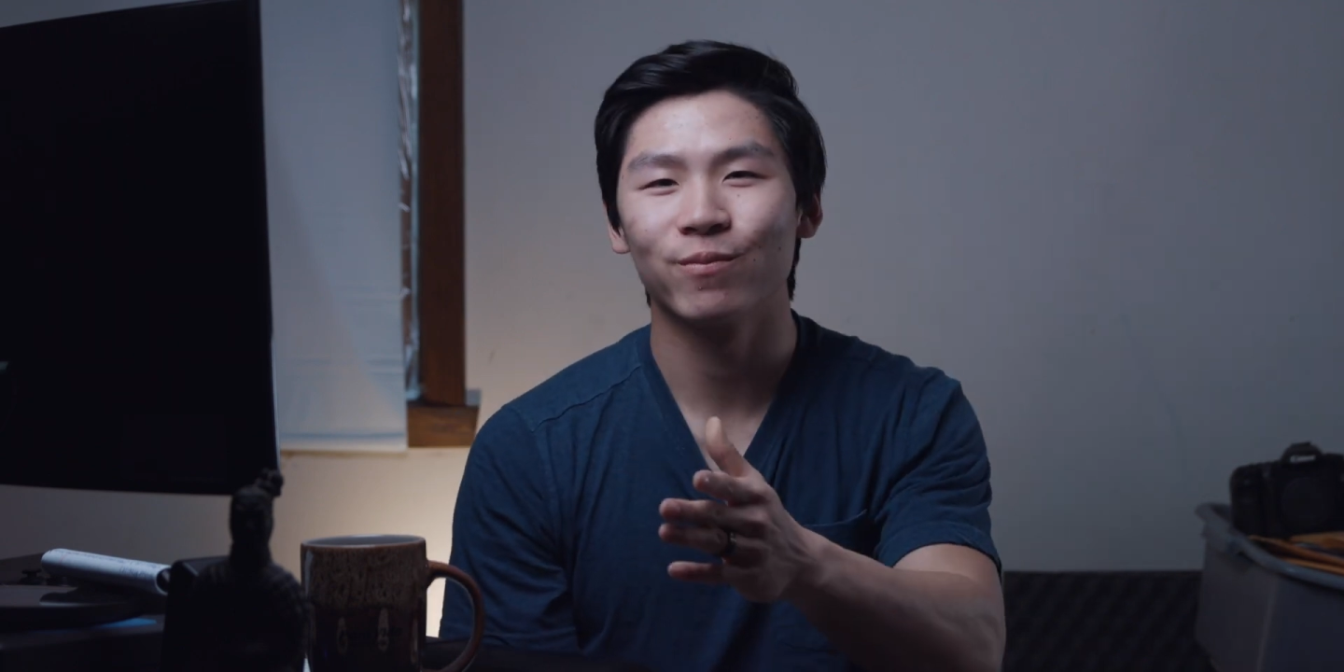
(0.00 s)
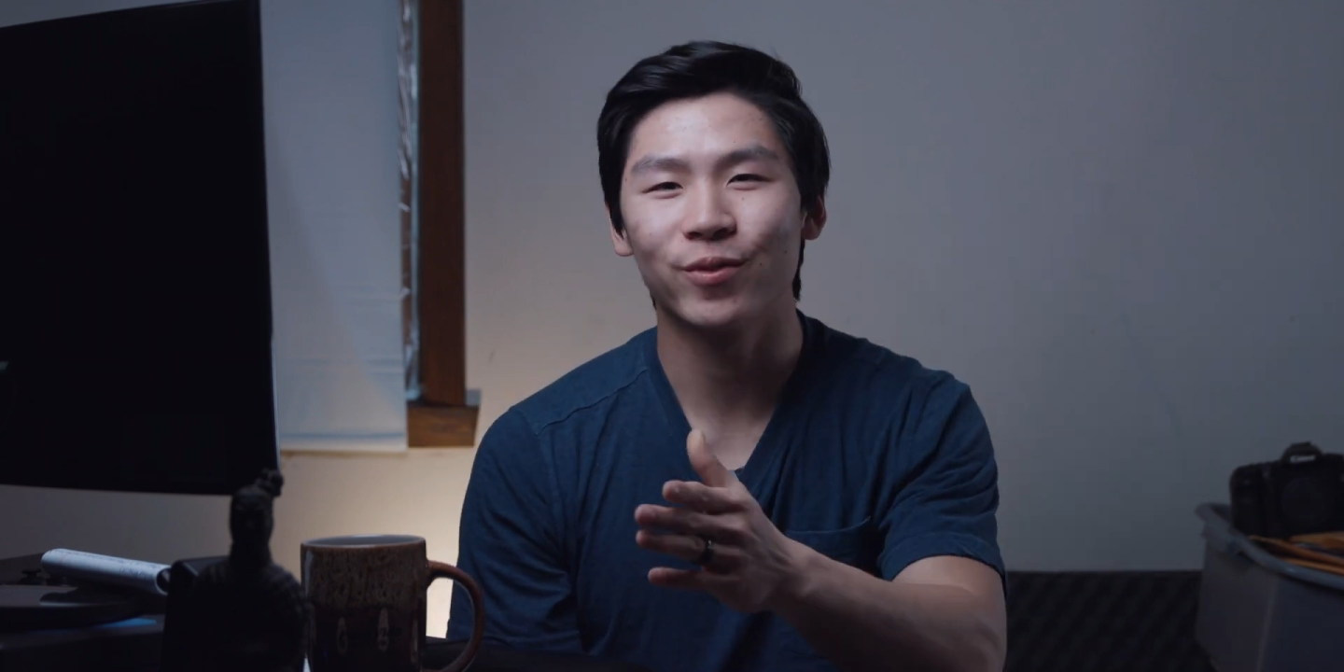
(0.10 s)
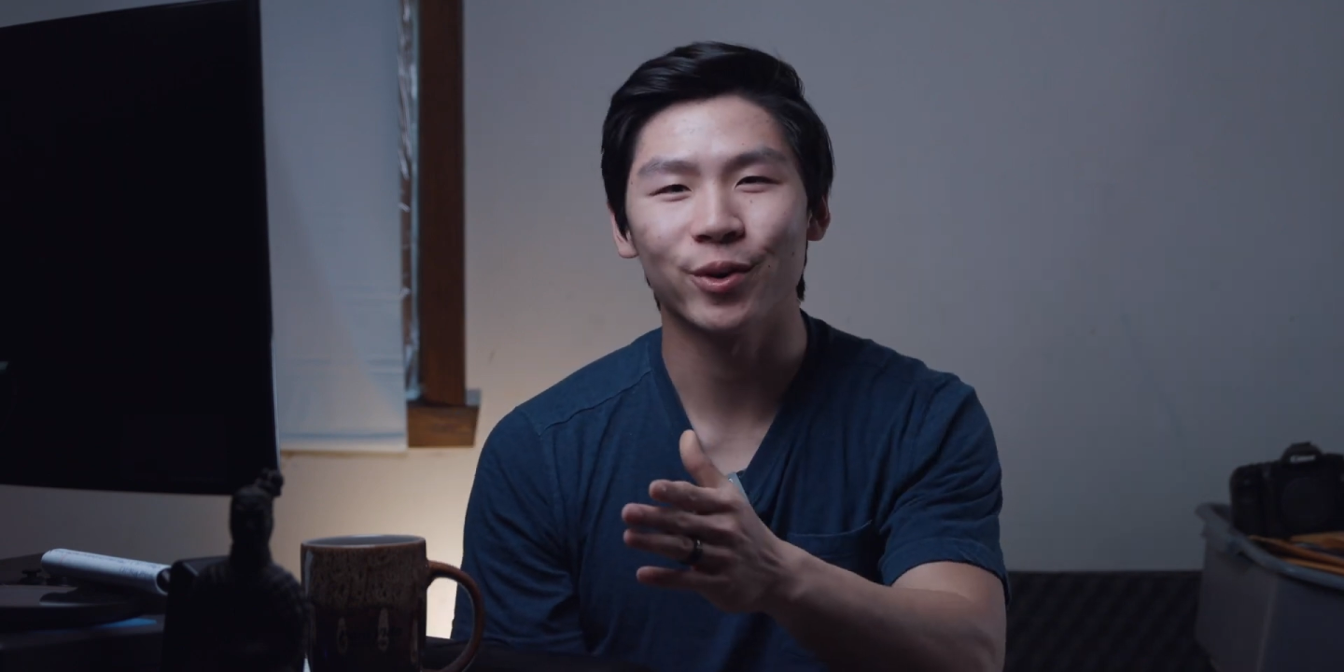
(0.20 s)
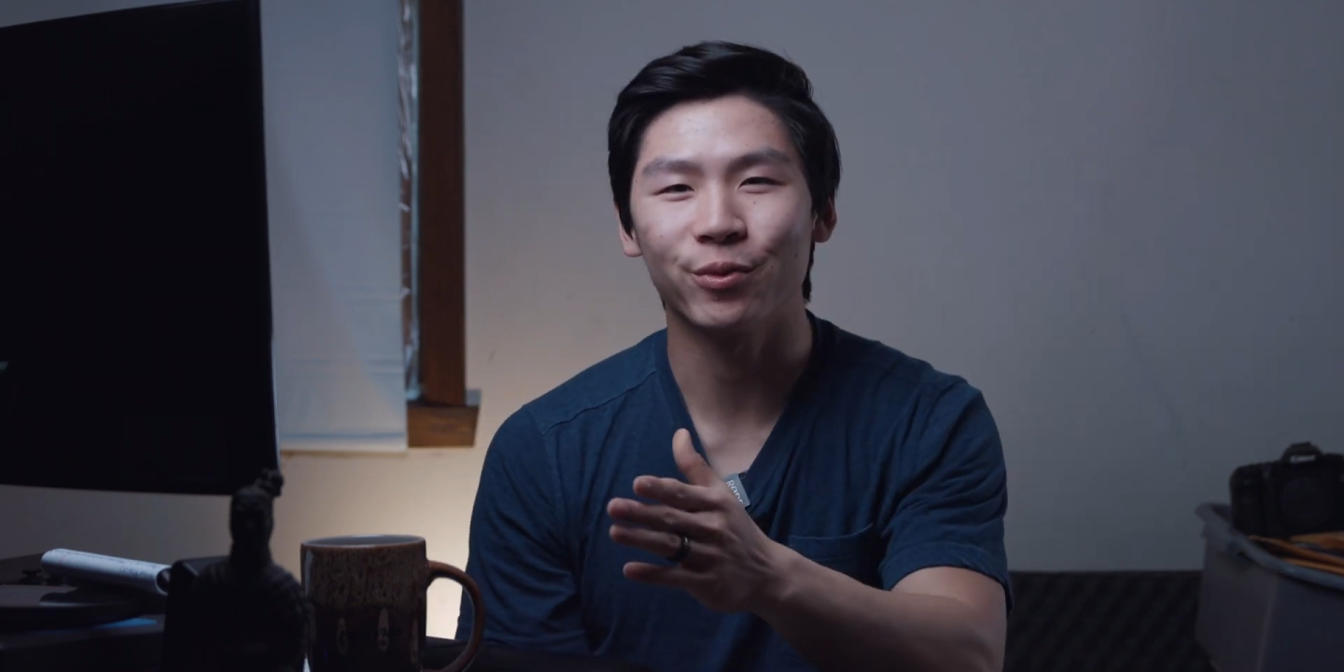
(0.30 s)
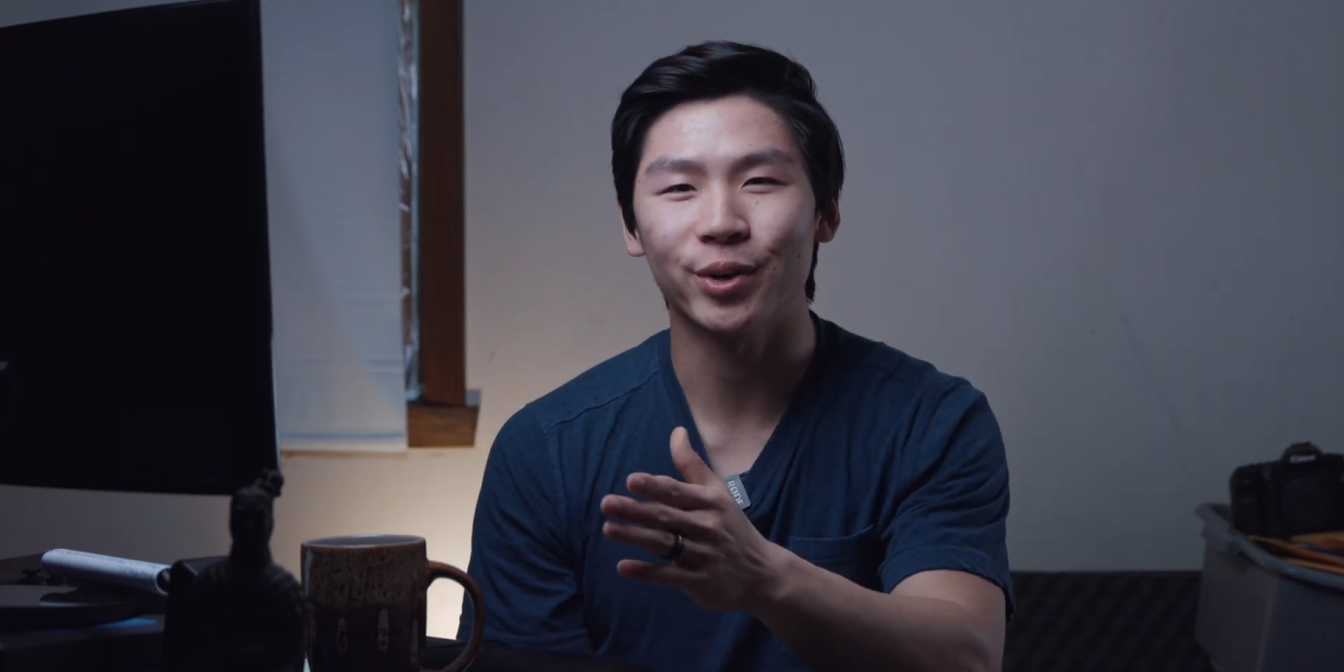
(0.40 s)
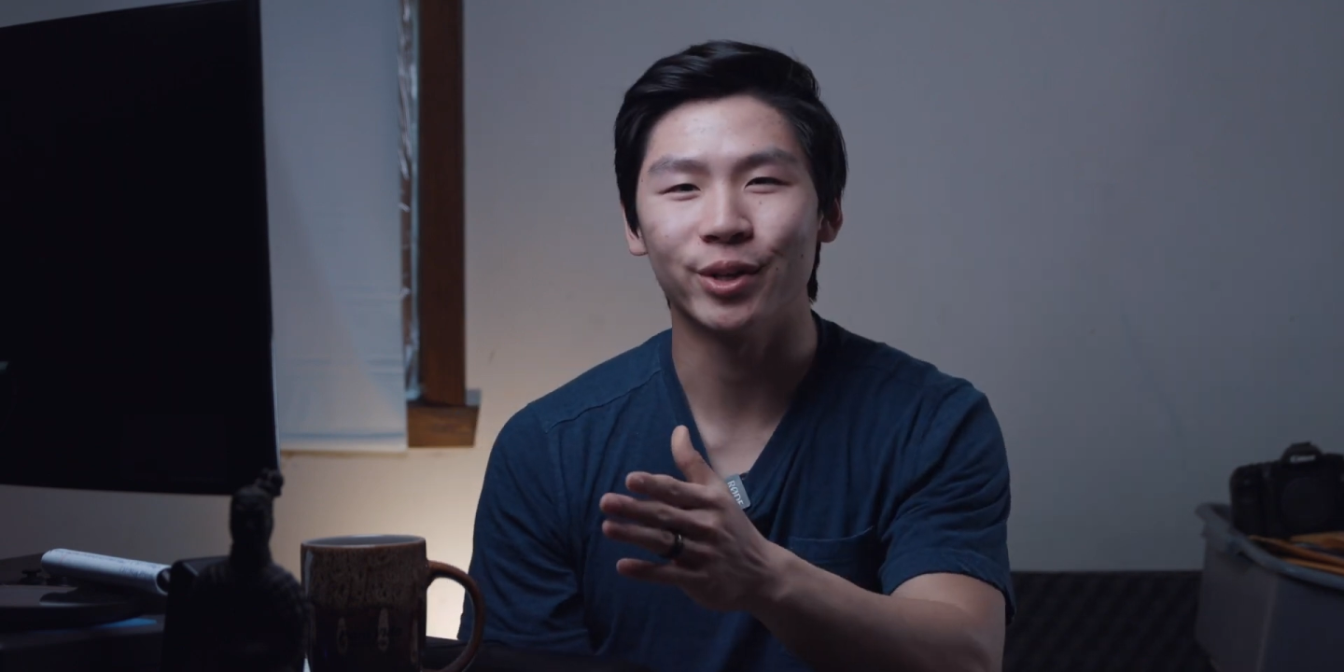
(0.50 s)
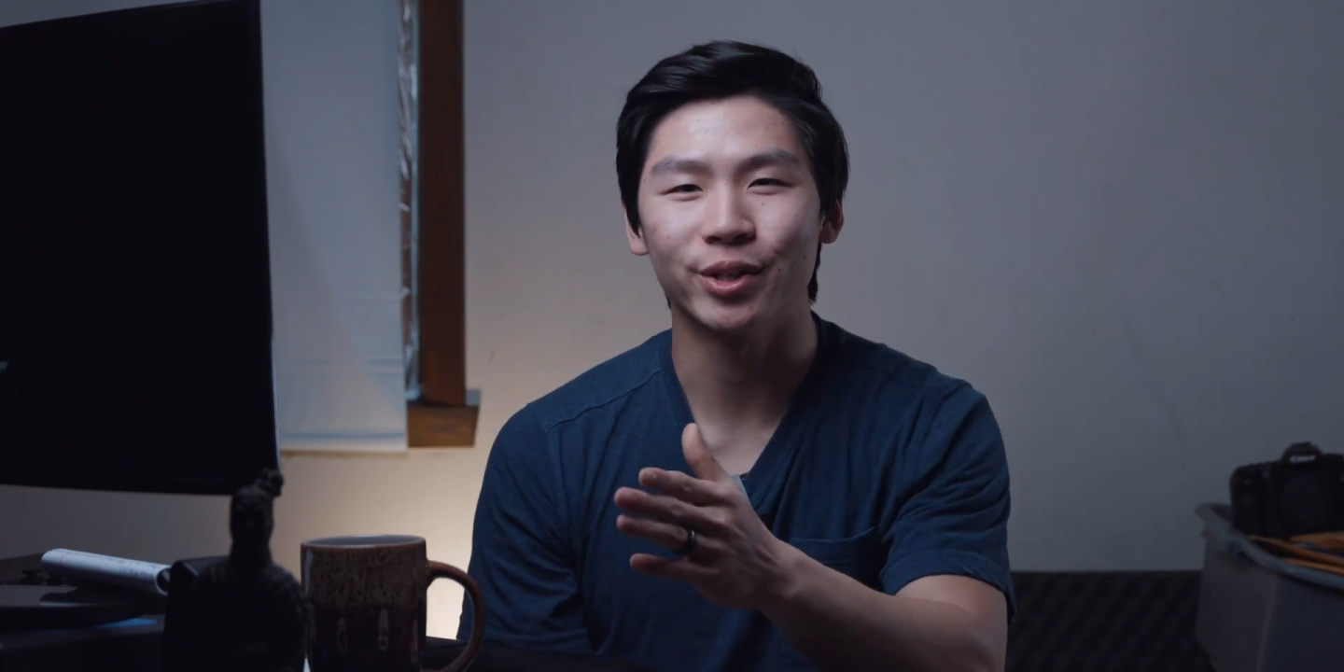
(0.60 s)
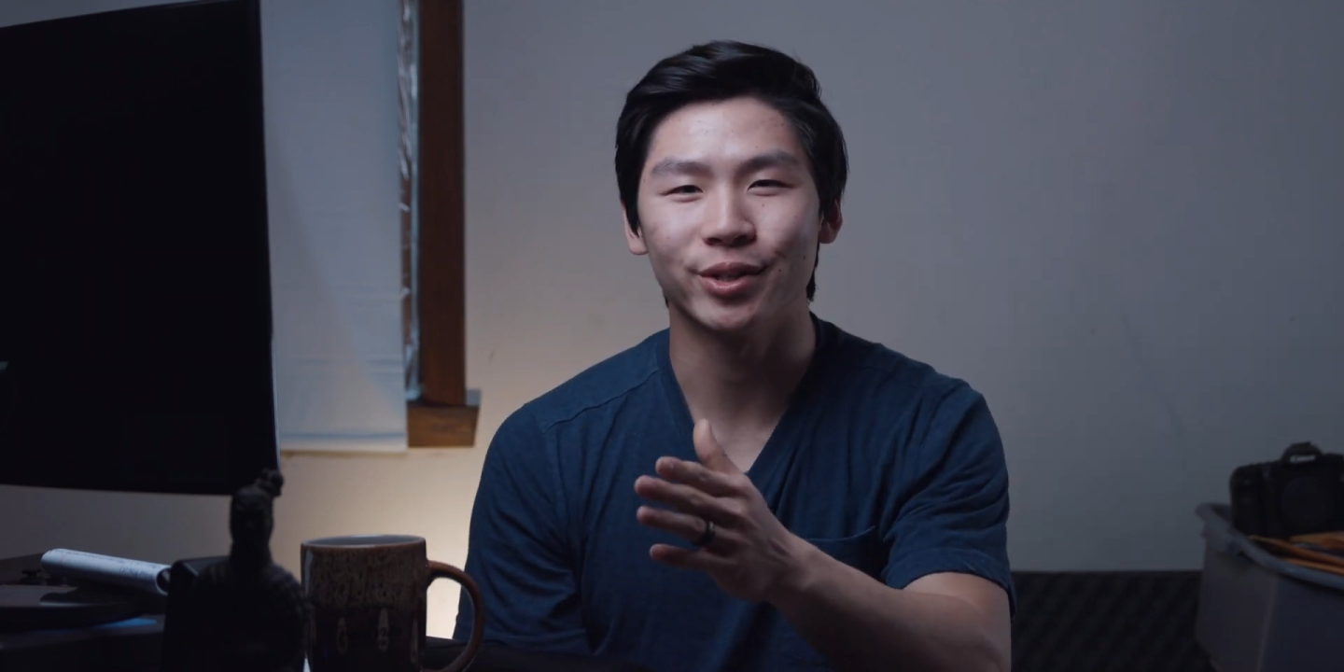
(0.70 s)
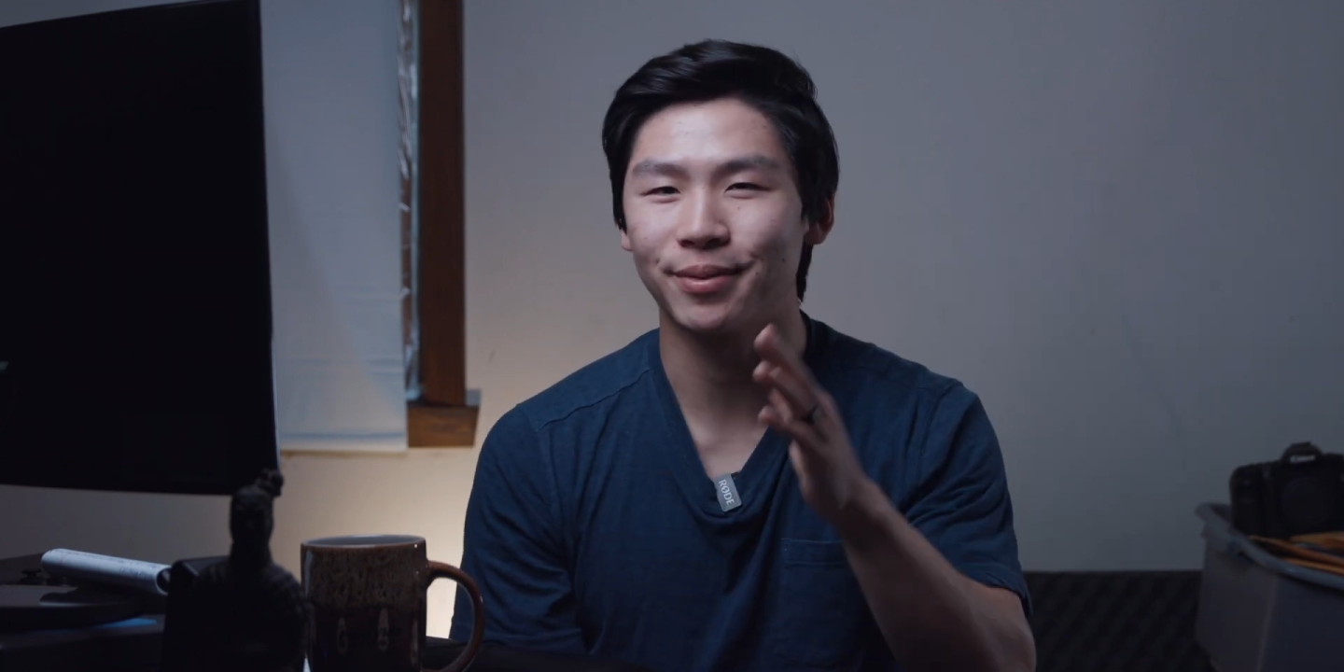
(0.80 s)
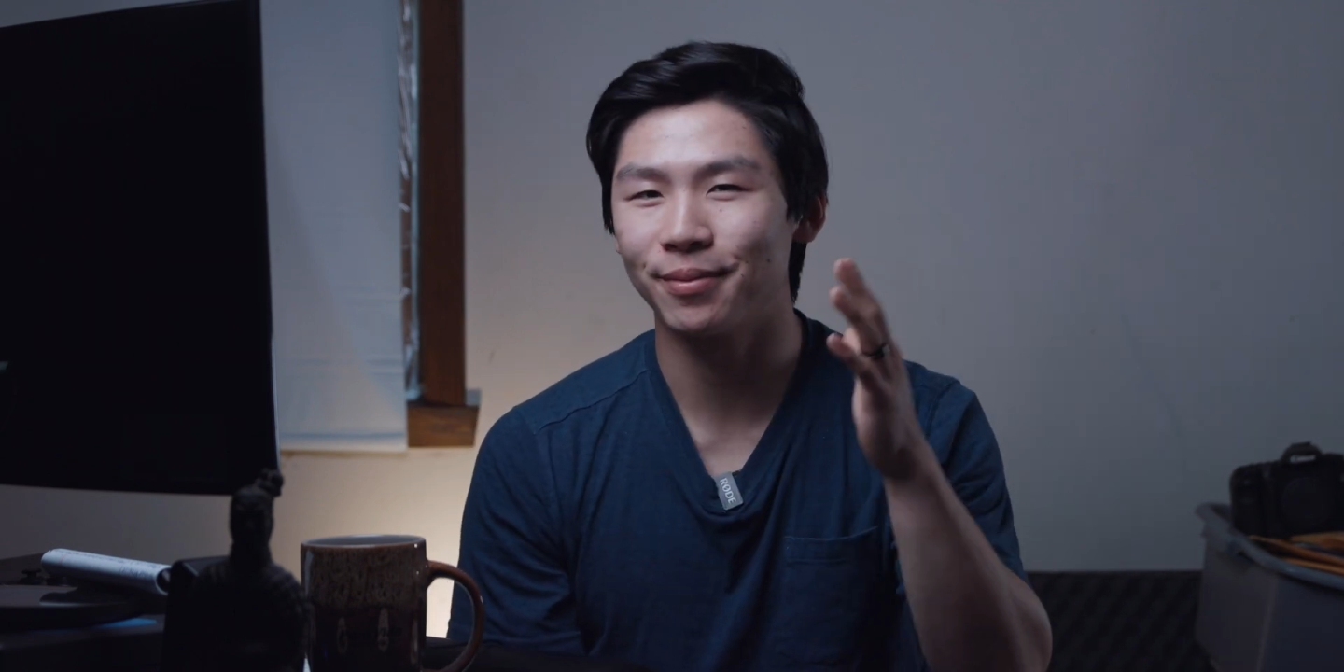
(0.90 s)
feel free to
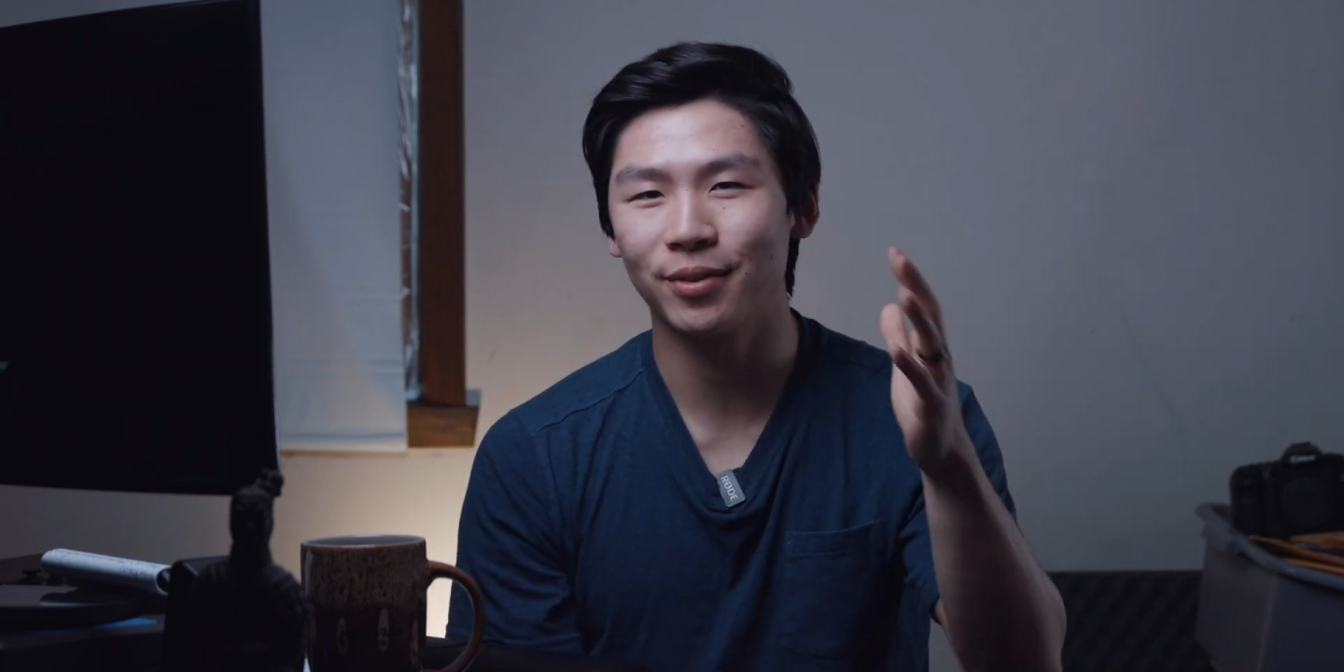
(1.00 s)
just